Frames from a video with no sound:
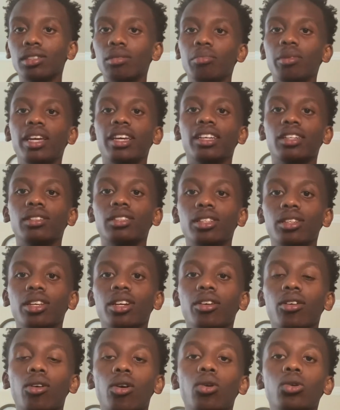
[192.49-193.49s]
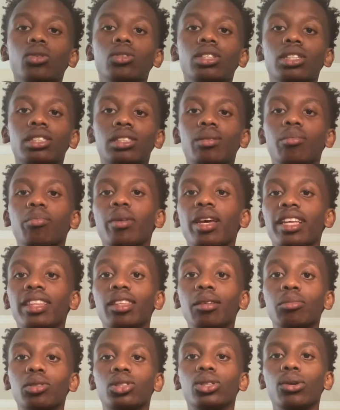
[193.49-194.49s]
to make it to their own, just to make
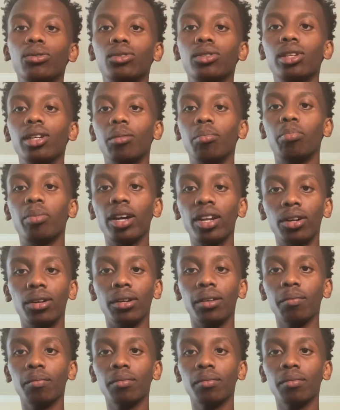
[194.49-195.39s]
themselves look better.